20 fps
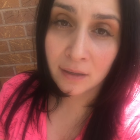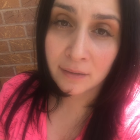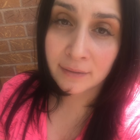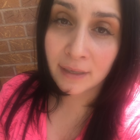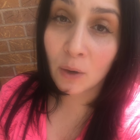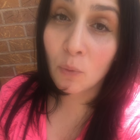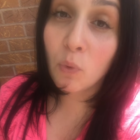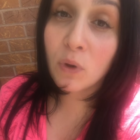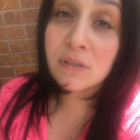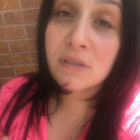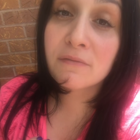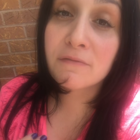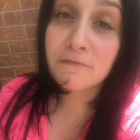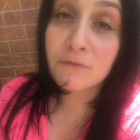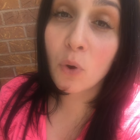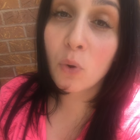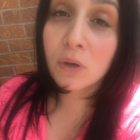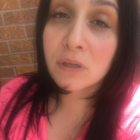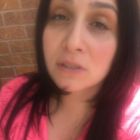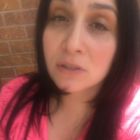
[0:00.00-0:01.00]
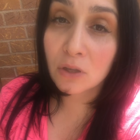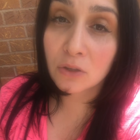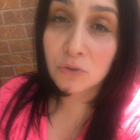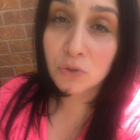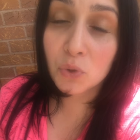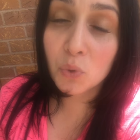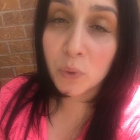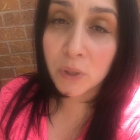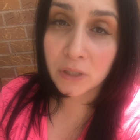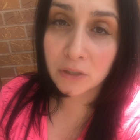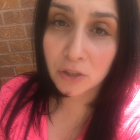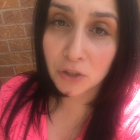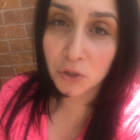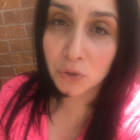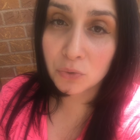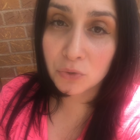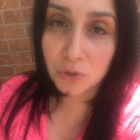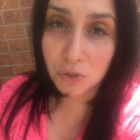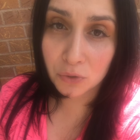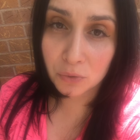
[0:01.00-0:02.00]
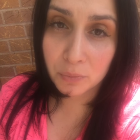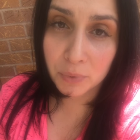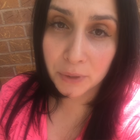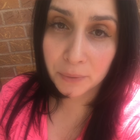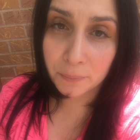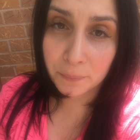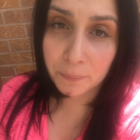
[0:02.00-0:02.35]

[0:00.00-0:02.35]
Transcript: that I wasn't focused on doing the YouTube.